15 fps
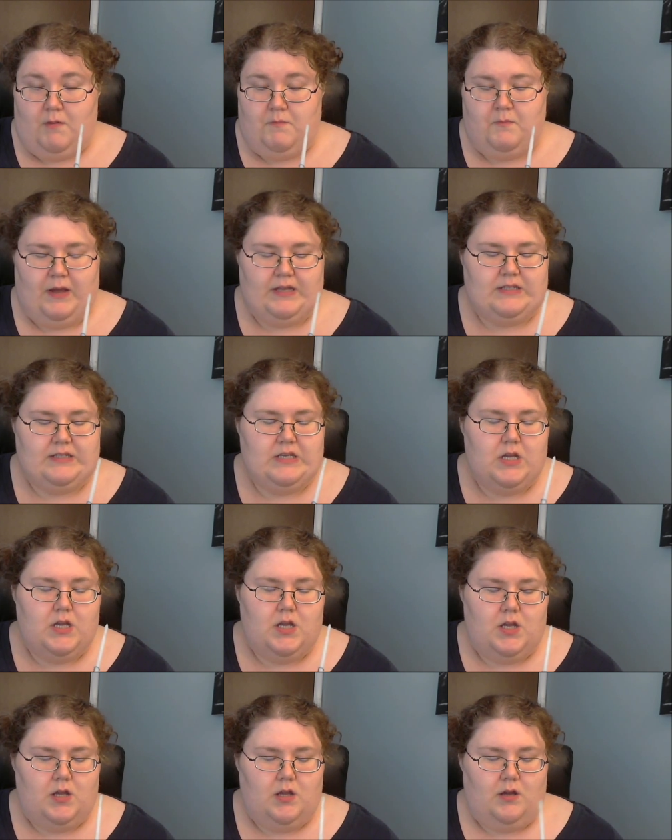but
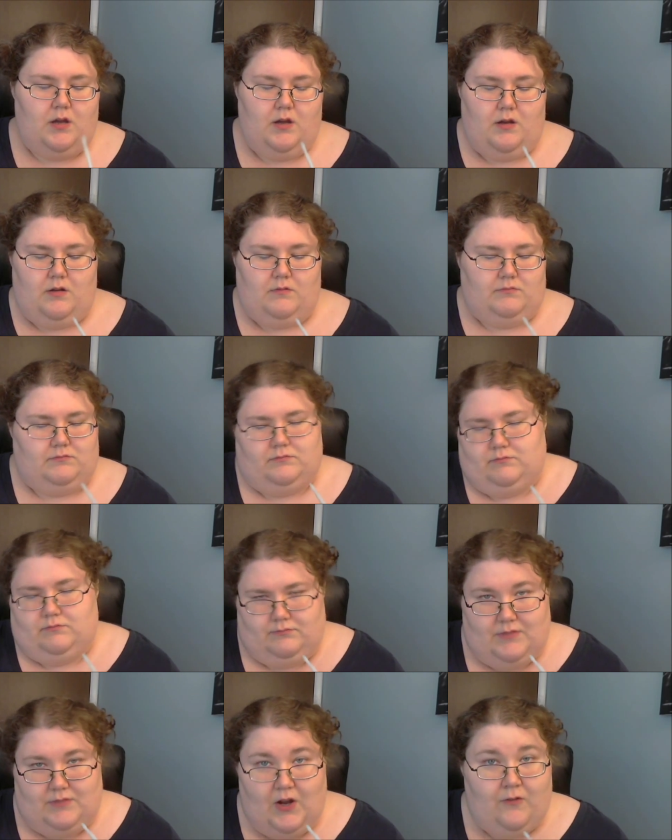
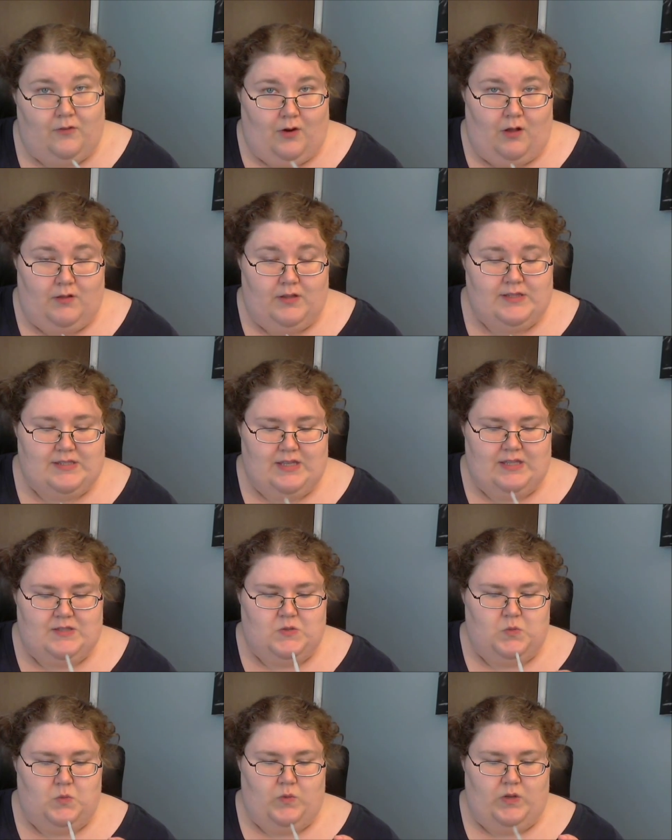overall
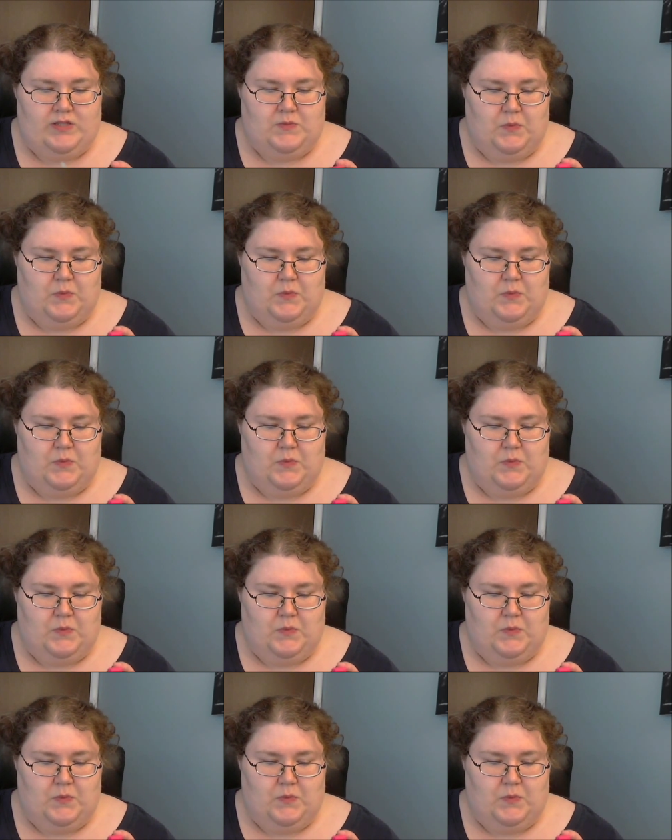it's